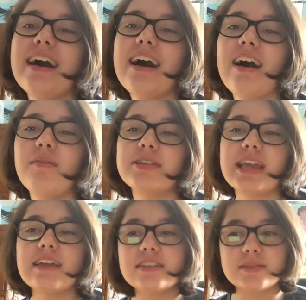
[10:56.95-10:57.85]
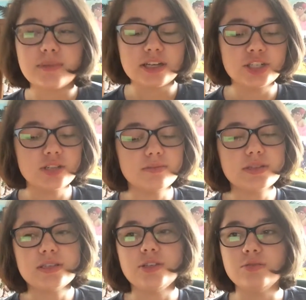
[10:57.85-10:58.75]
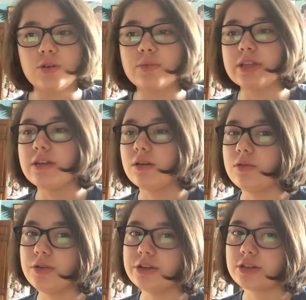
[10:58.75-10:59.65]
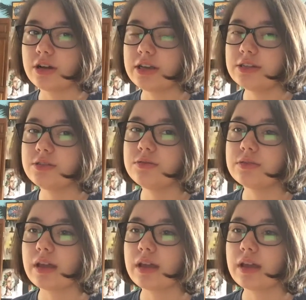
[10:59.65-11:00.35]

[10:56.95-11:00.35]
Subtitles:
With candles and pendulums, you don't really know who you're talking to.